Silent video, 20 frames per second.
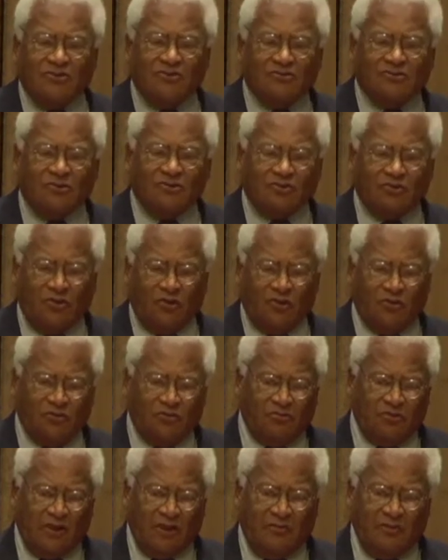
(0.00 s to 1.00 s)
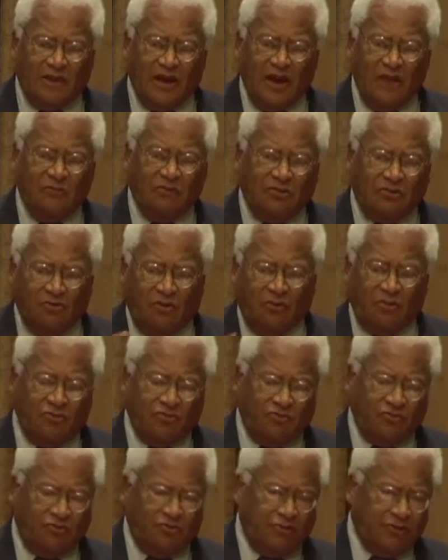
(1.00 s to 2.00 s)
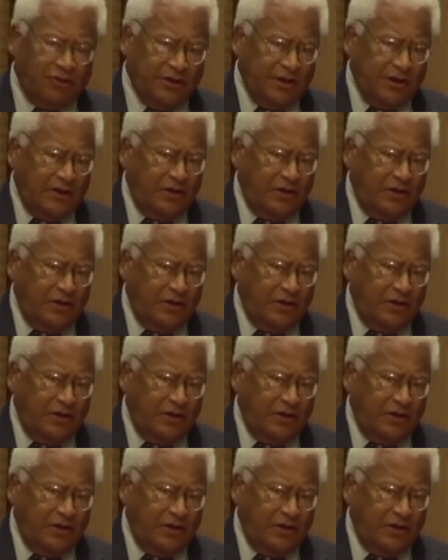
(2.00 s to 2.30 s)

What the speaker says: your own goals? Well, I became a troubleshooter.